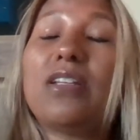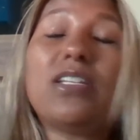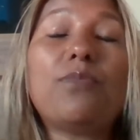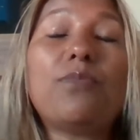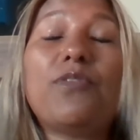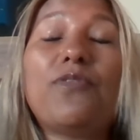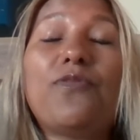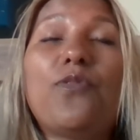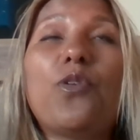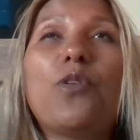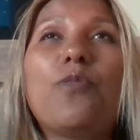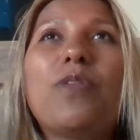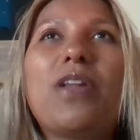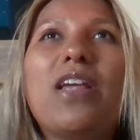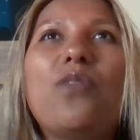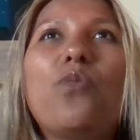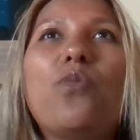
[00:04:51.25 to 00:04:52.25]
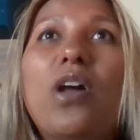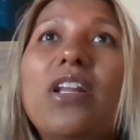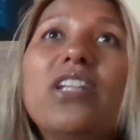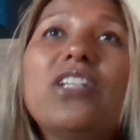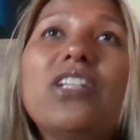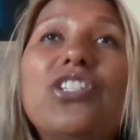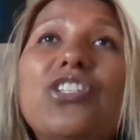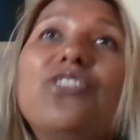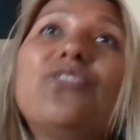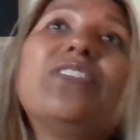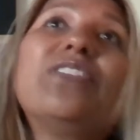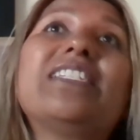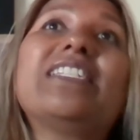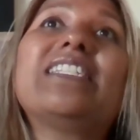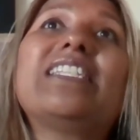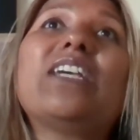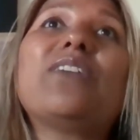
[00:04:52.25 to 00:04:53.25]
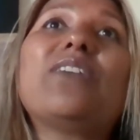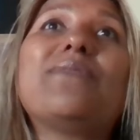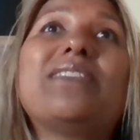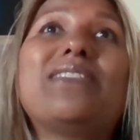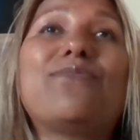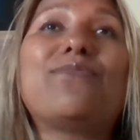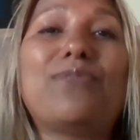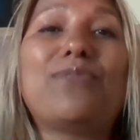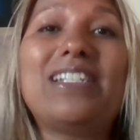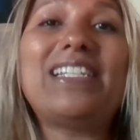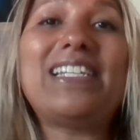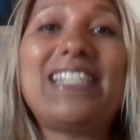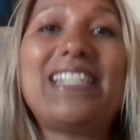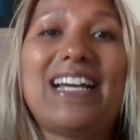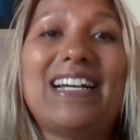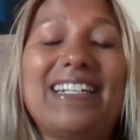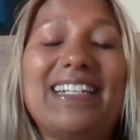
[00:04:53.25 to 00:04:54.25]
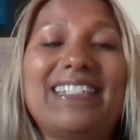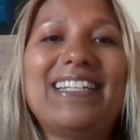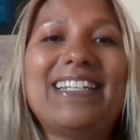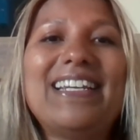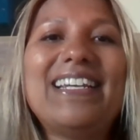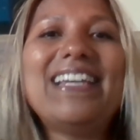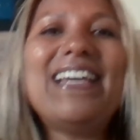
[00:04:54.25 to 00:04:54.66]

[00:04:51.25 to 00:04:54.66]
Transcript: done before, but I'd wanted to do it since I was really young.